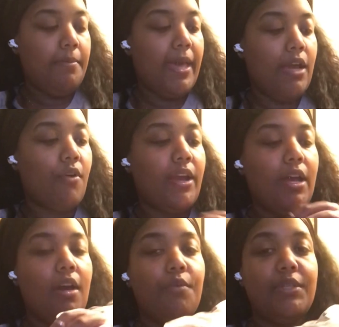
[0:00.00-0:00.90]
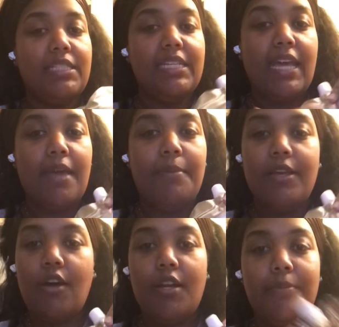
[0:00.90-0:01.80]
background with
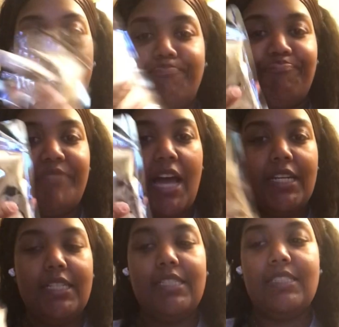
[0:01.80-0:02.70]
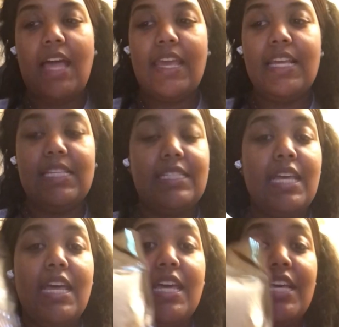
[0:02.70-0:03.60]
TKB on it. Not these. I guess
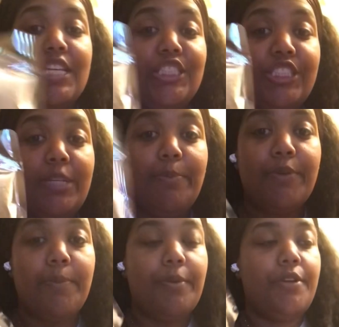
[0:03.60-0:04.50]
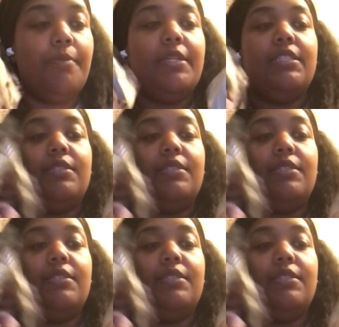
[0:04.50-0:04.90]
it's cheaper to print them this